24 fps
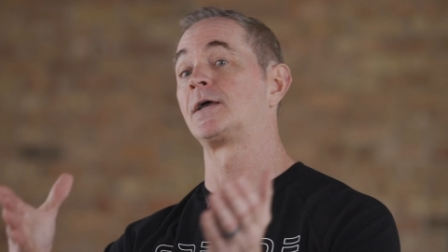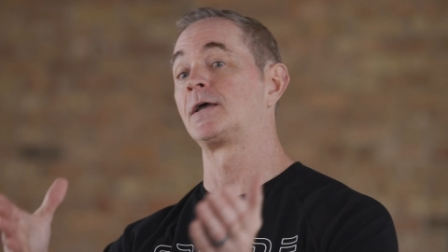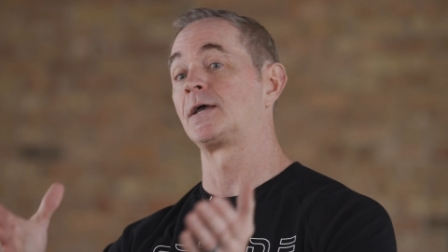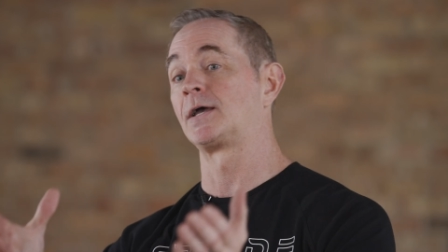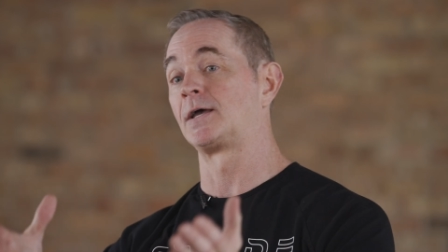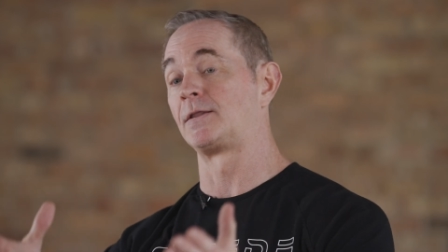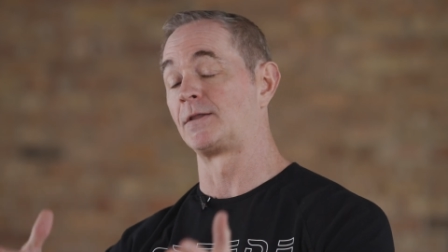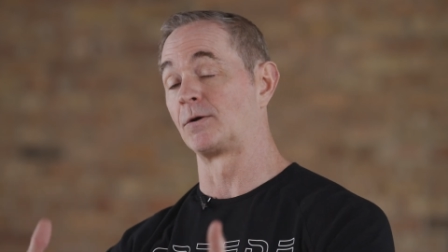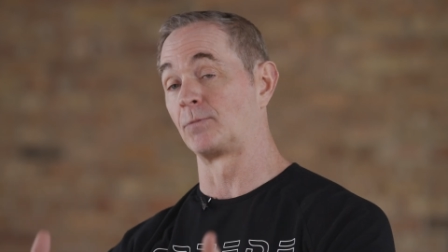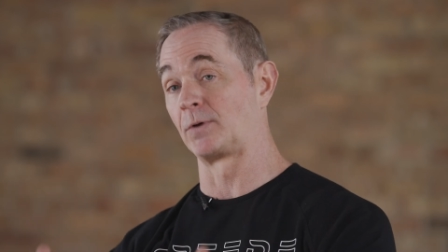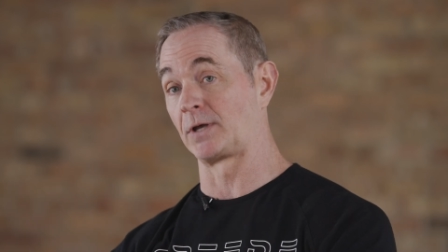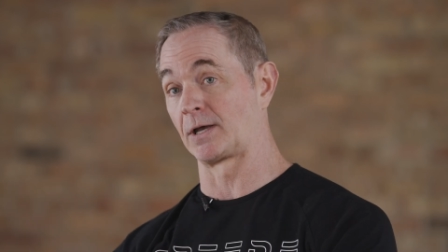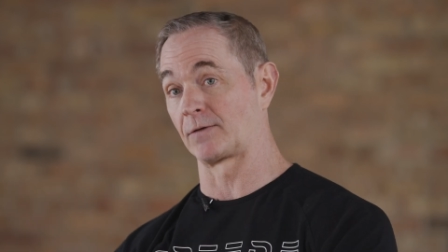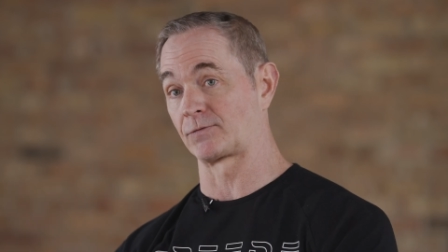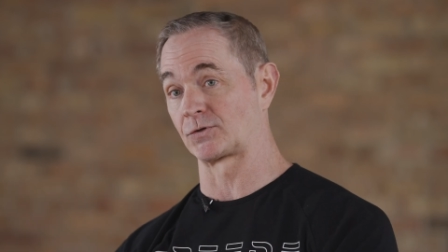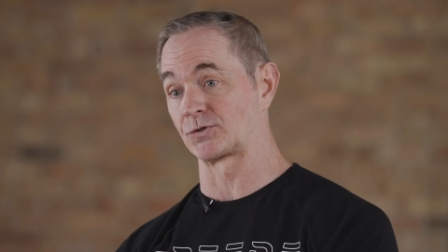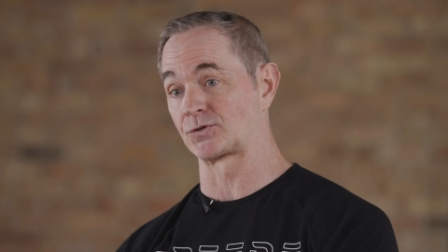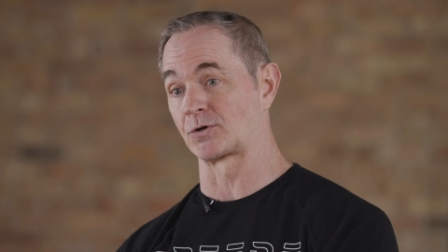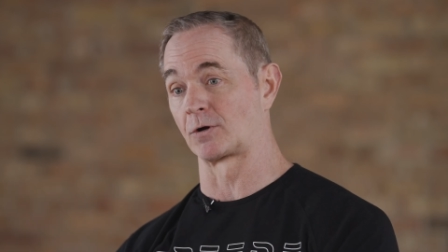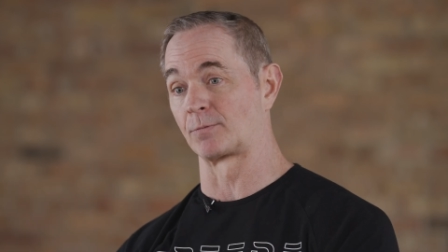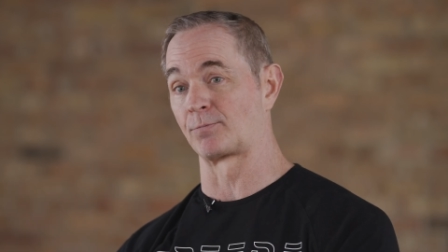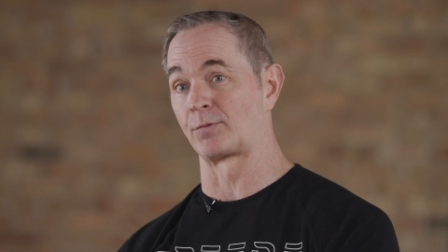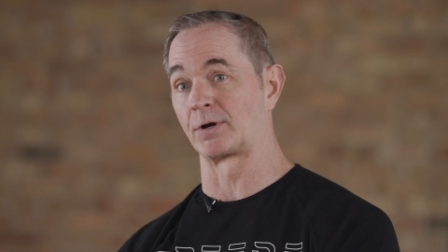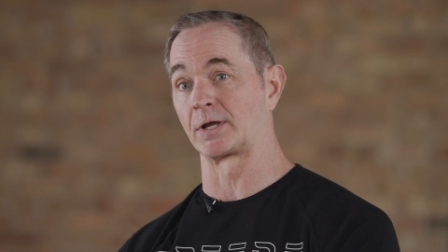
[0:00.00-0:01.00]
and then we have to
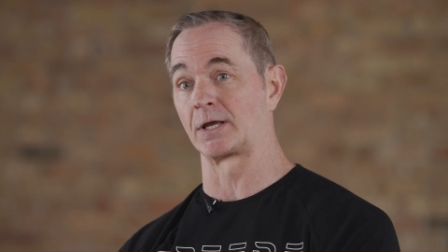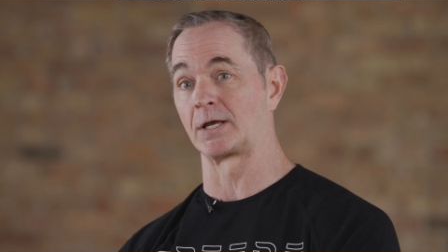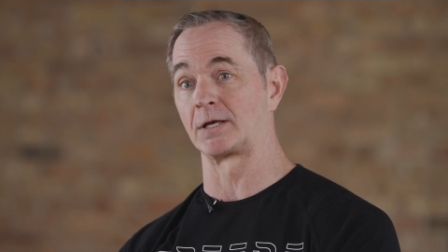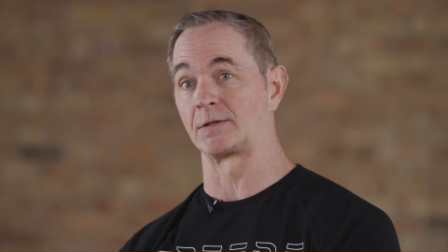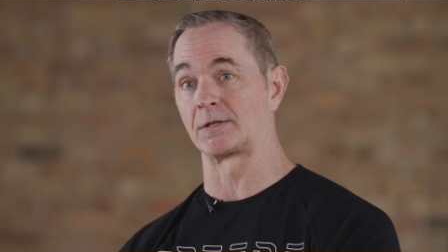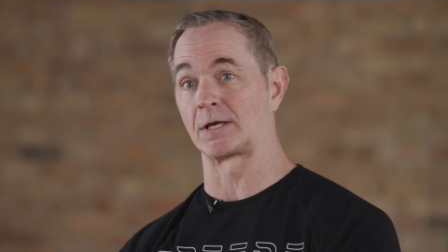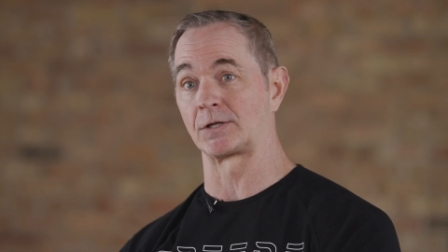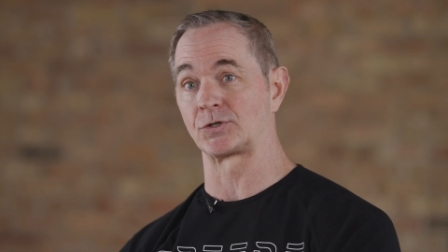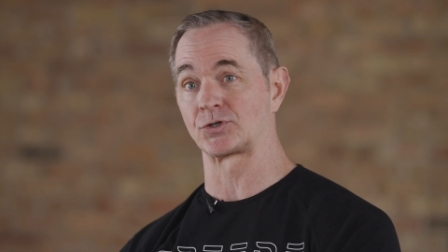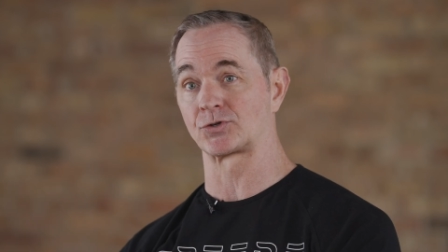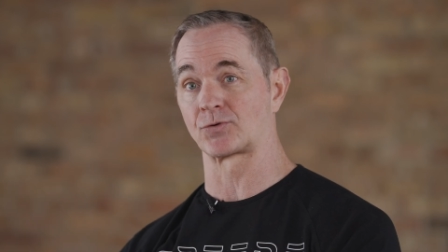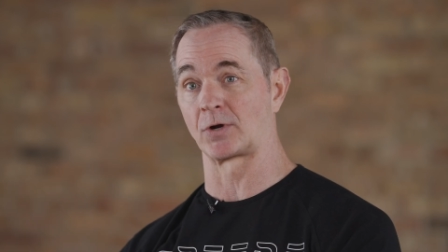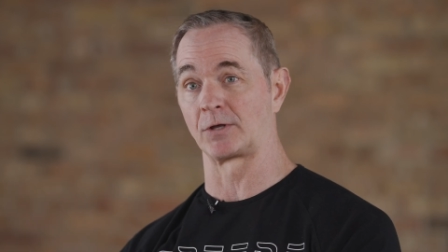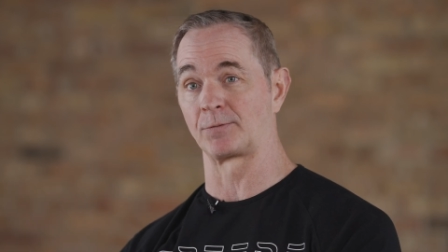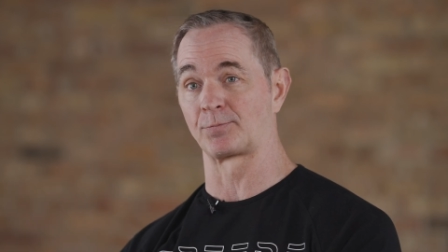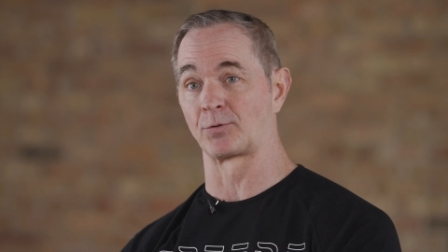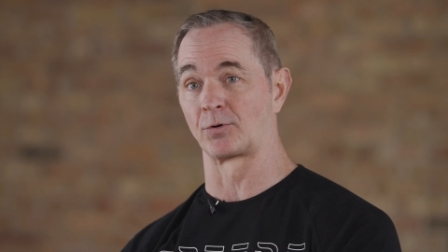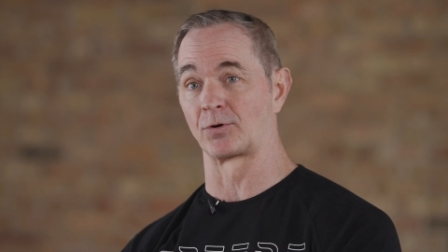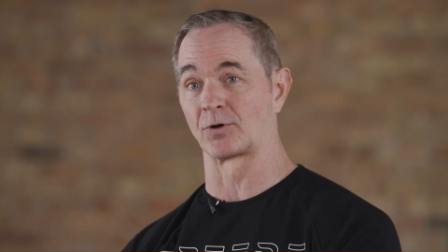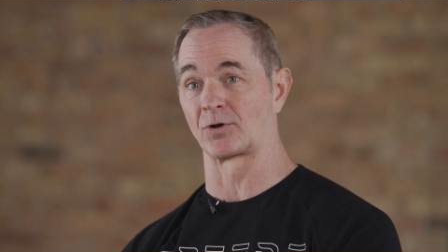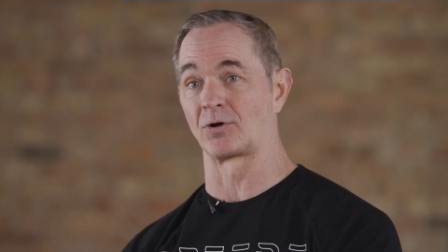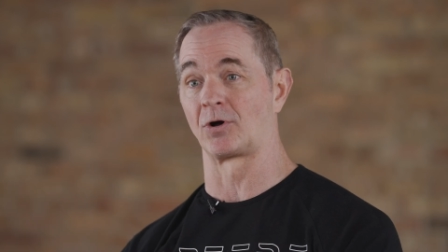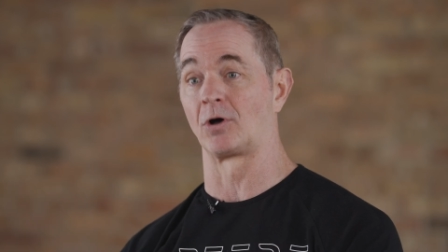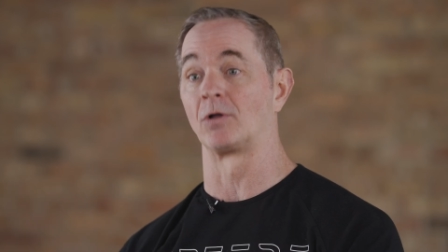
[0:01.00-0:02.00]
start bringing in that strength
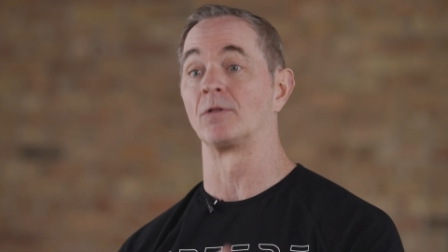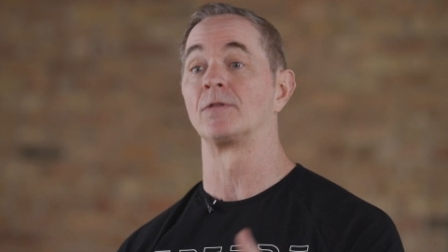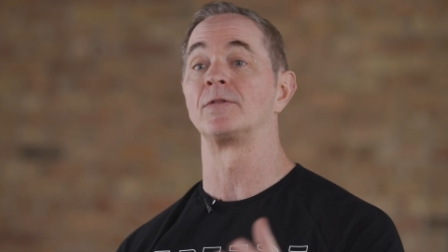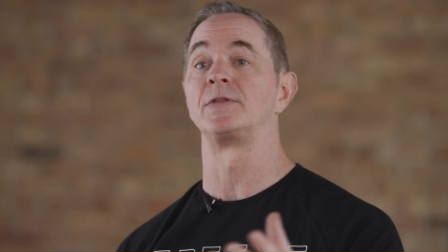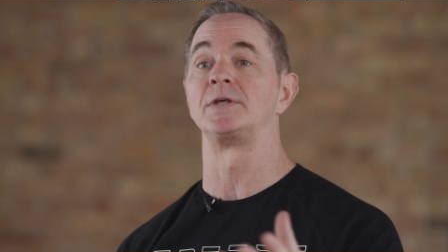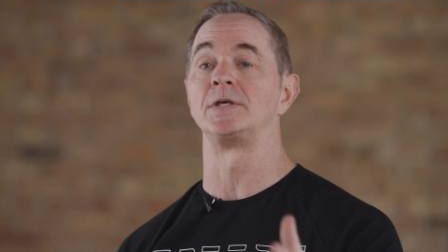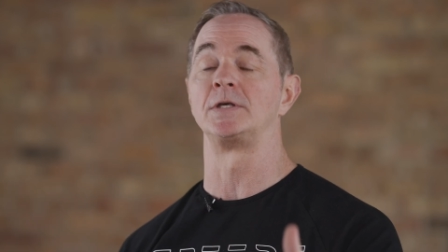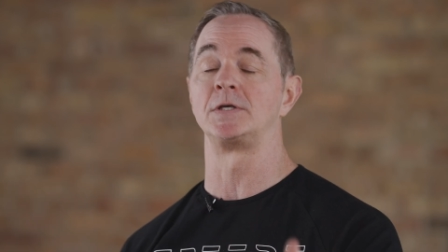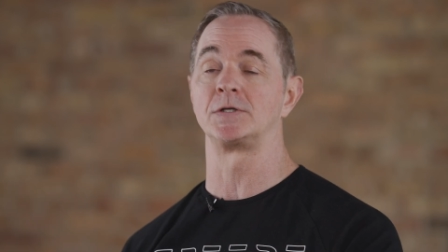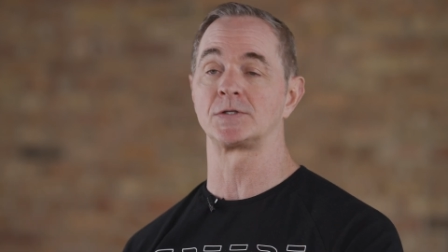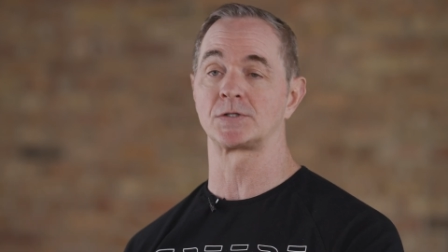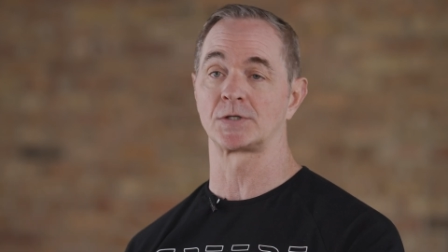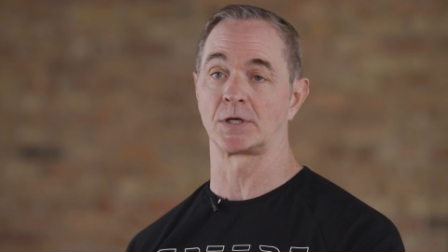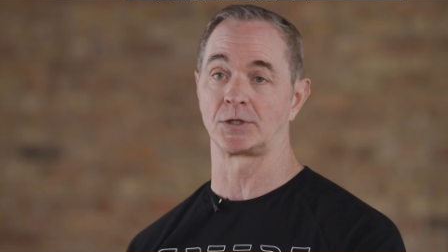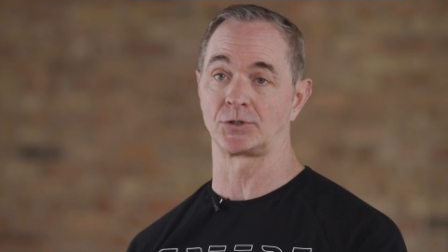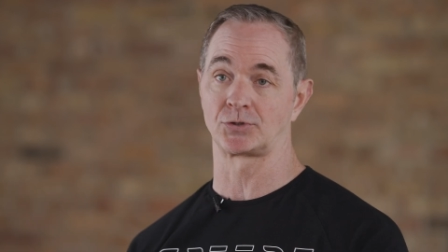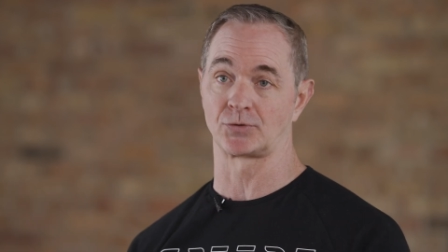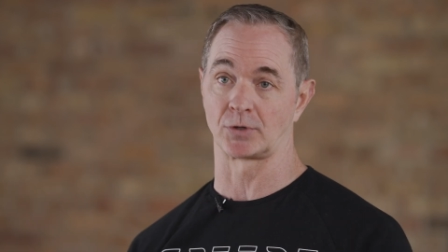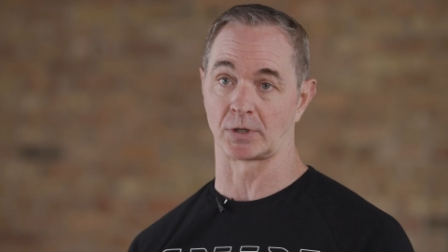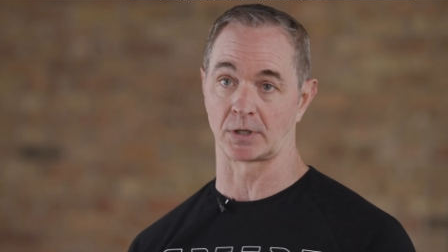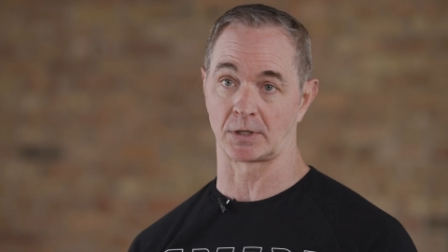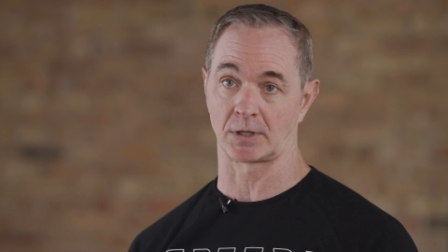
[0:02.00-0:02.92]
protocol. The eccentric